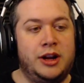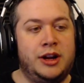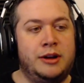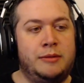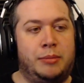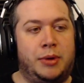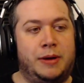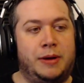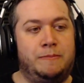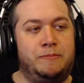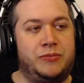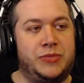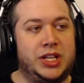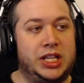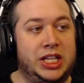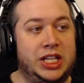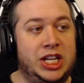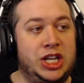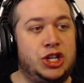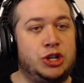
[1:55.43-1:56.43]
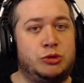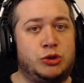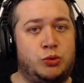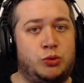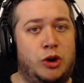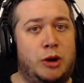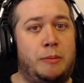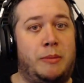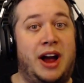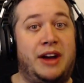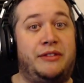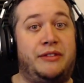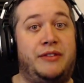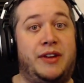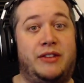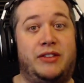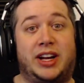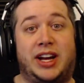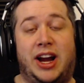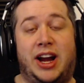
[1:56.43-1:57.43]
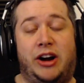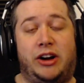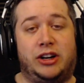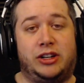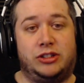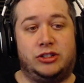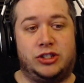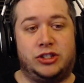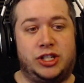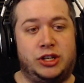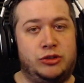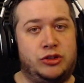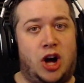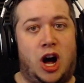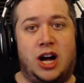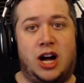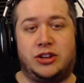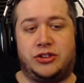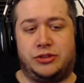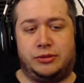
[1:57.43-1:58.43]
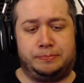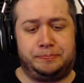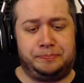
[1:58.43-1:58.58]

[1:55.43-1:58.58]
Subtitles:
But Legion was one of my favorite characters. He was awesome.